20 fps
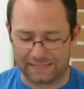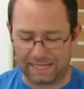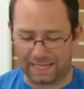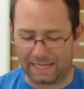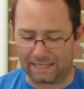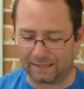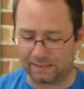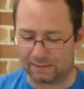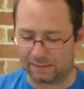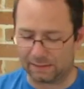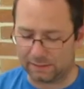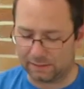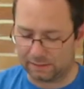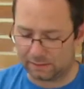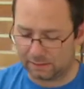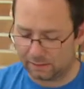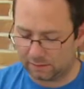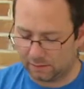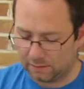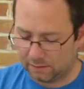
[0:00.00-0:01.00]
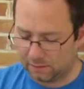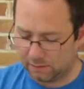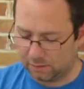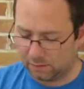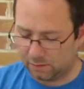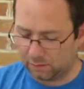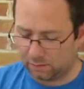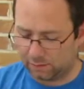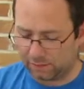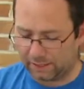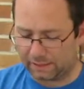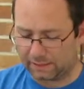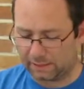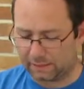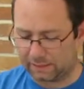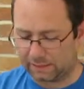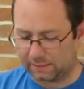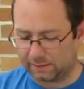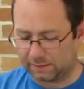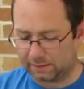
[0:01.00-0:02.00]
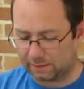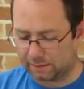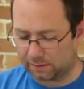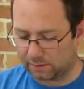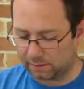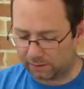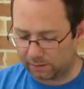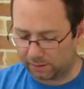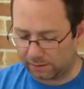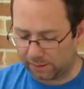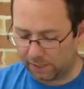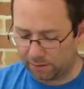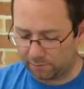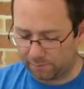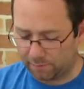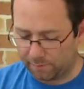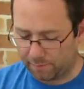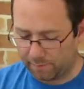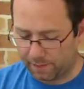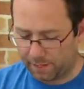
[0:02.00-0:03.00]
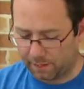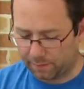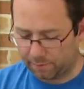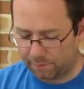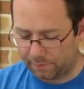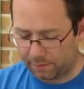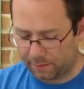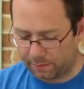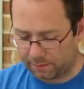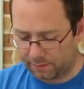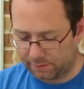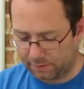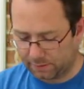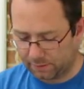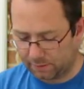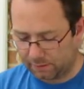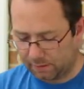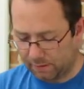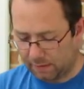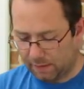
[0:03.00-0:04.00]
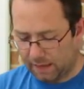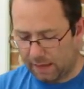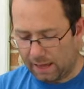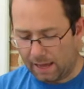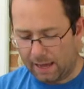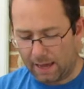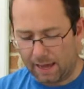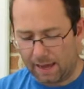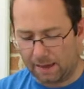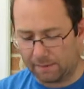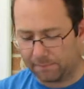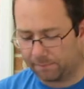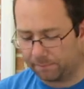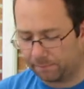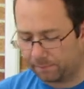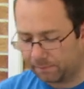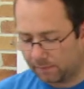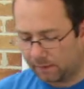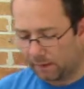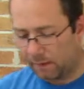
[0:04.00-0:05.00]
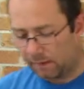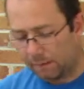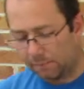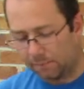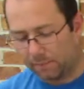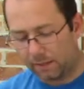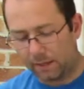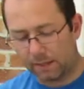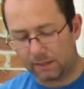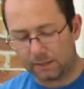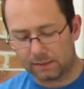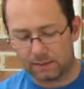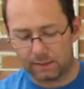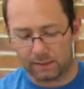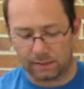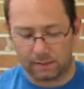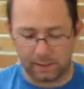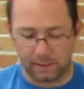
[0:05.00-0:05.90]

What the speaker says: catalyst, or catalyst. I can't remember how to pronounce it. But it